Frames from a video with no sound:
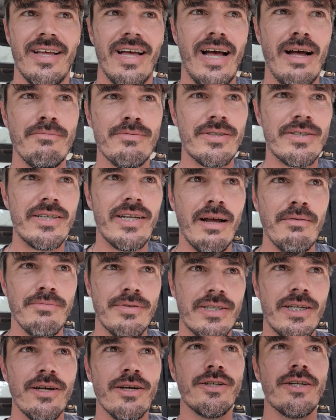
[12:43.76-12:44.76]
I'm
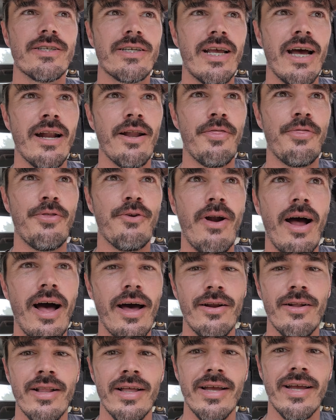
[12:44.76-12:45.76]
still just kind of
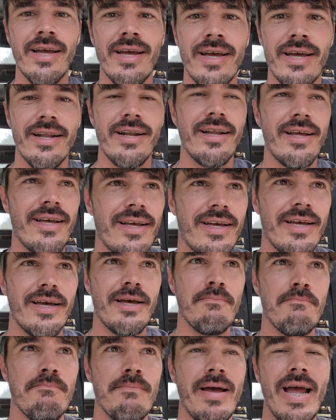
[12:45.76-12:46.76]
throttling it,
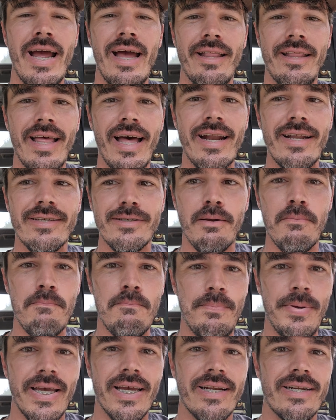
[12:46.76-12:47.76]
and man, that is a
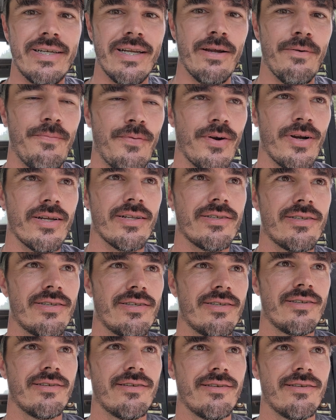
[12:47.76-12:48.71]
big difference.